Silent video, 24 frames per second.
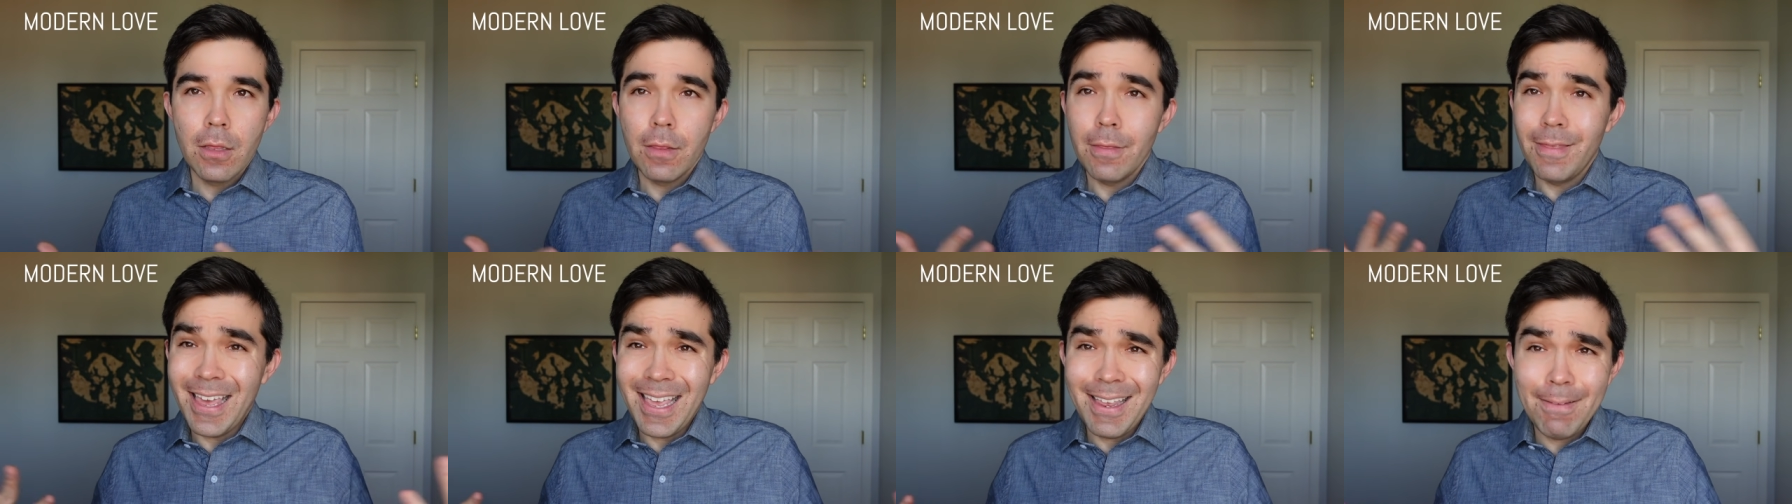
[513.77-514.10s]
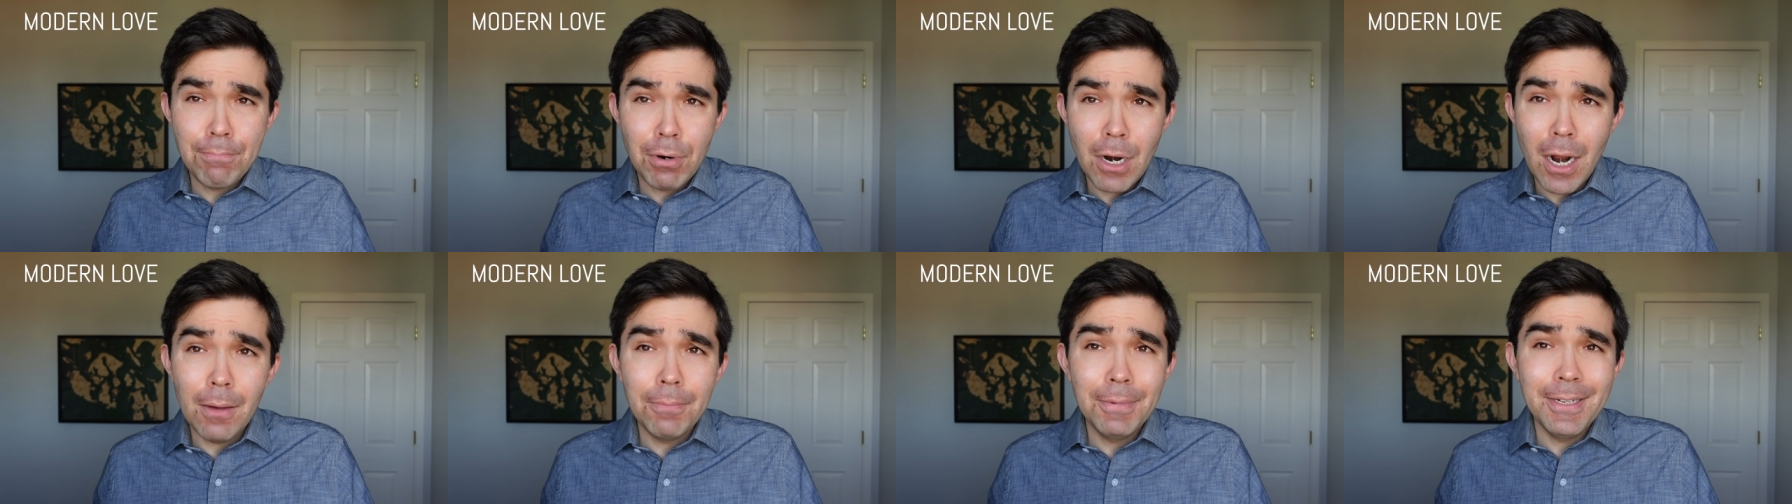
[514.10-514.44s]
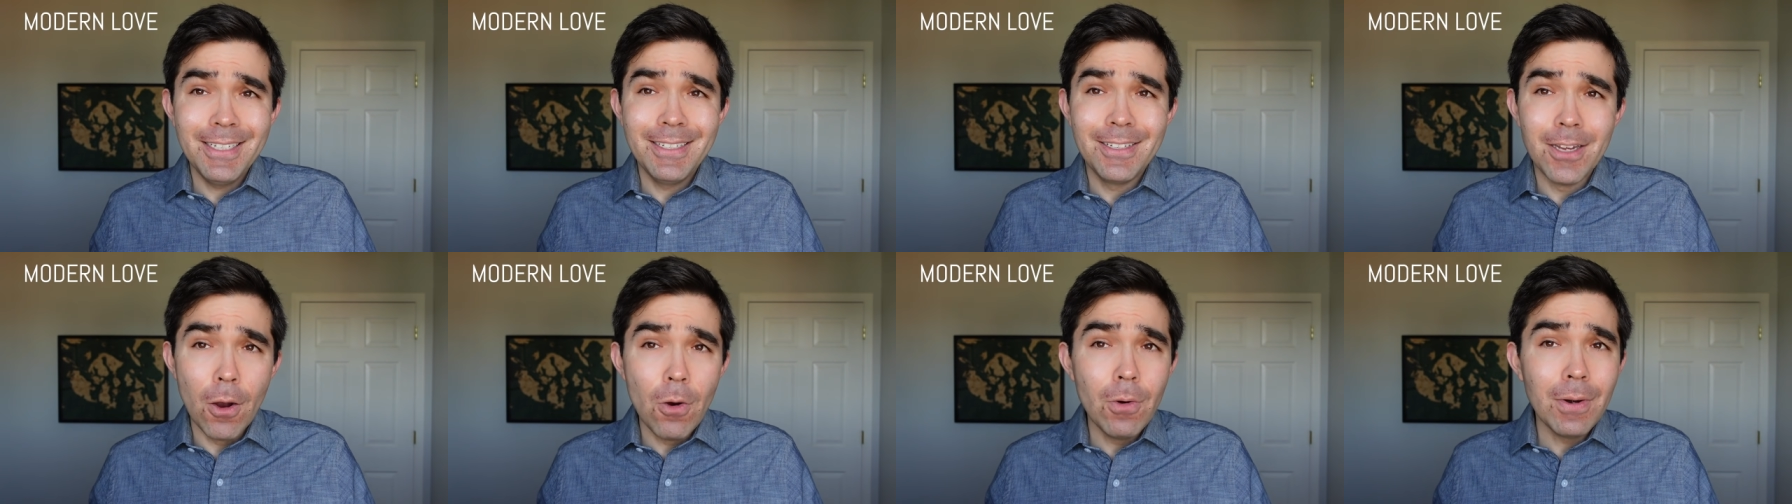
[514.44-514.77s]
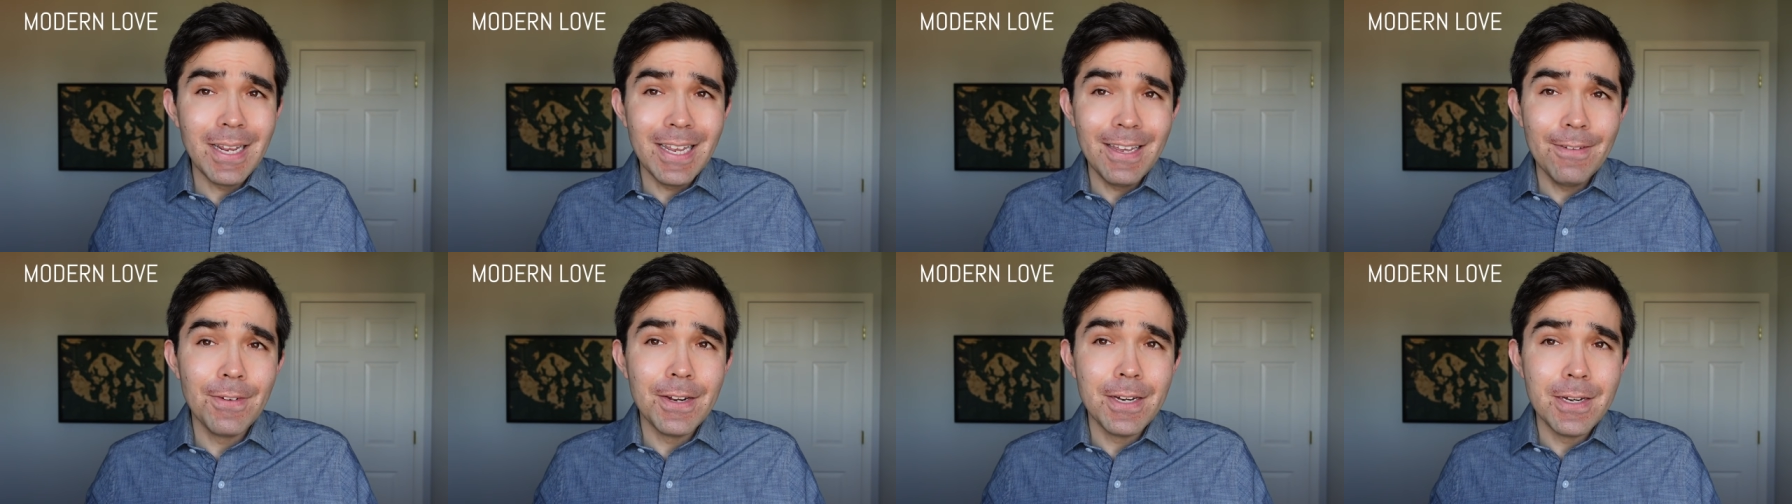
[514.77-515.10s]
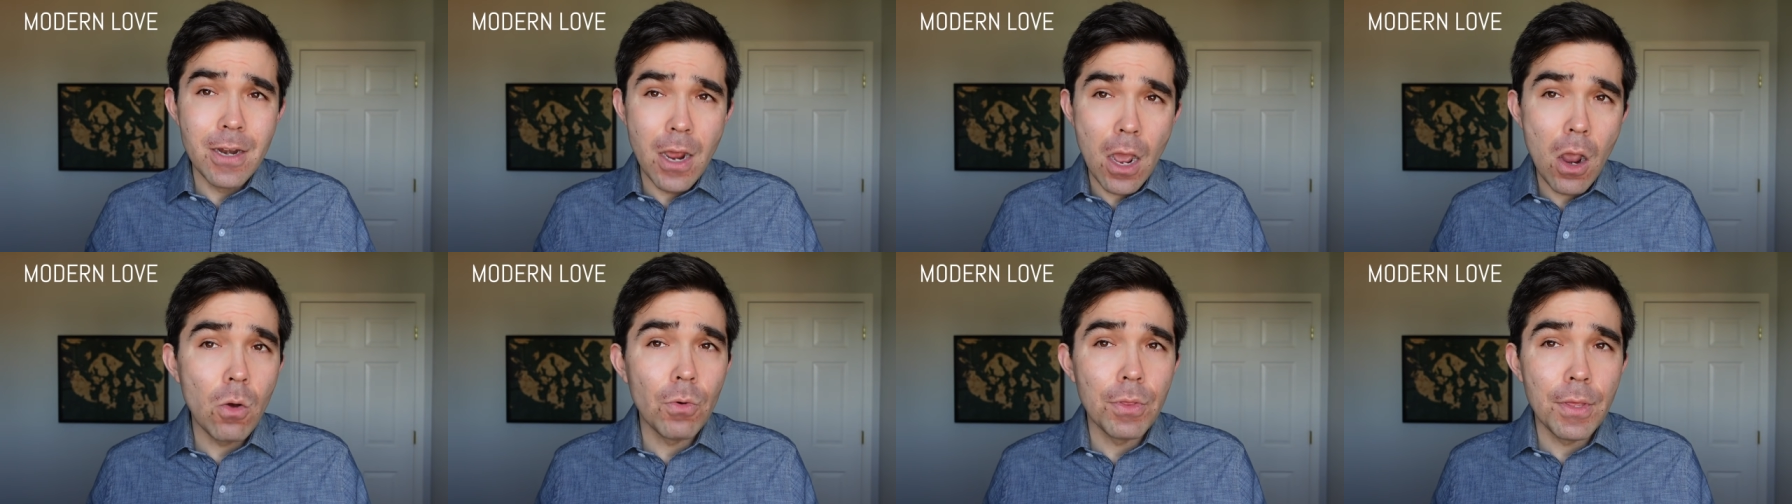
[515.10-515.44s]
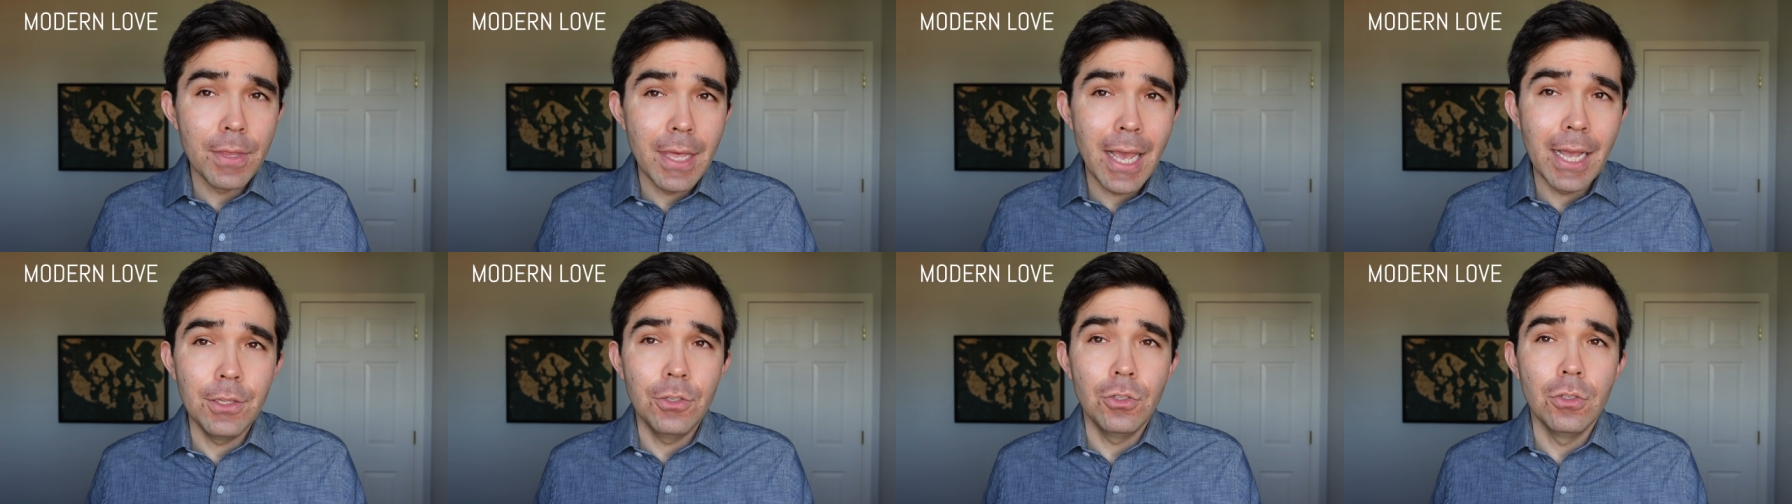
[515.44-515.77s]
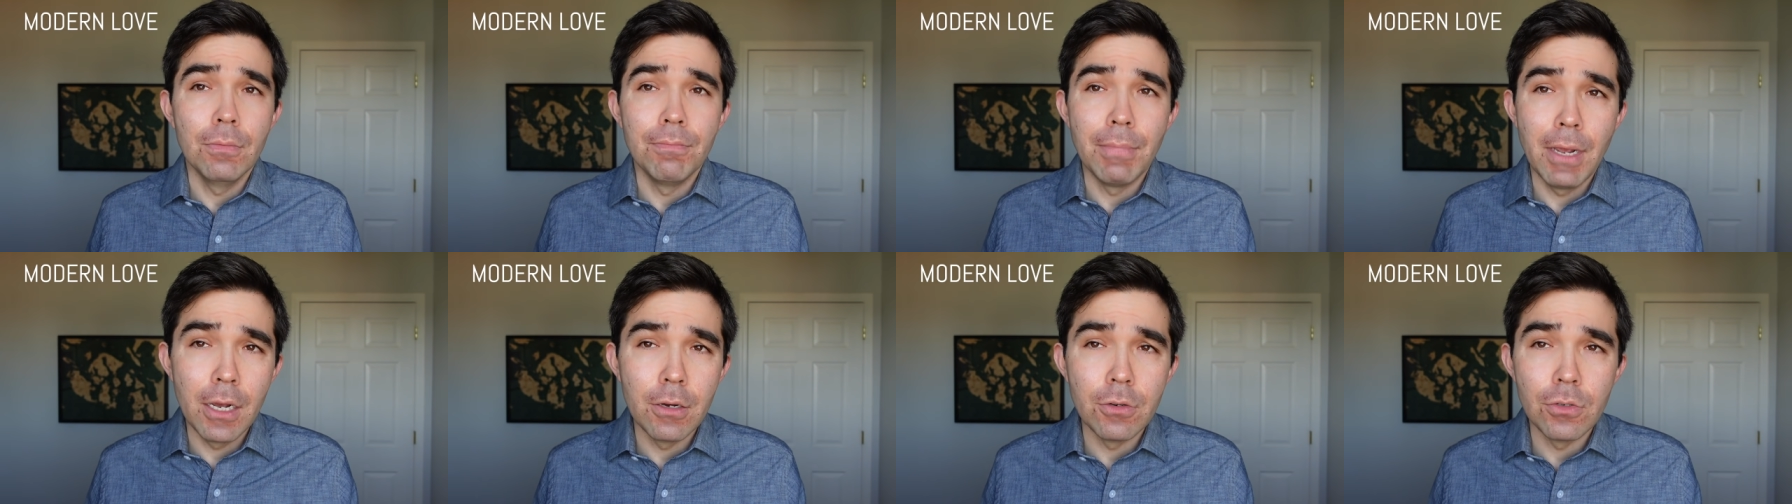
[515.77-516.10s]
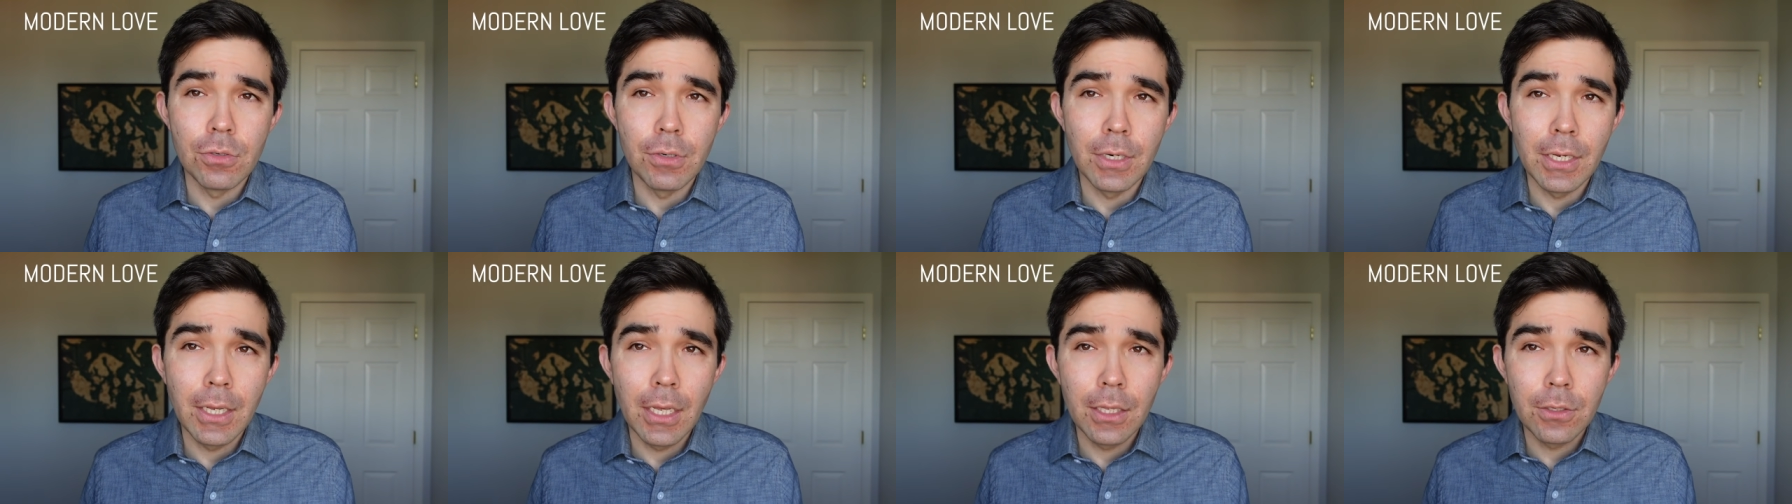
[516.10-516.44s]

they probably don't even know that that's your boundary,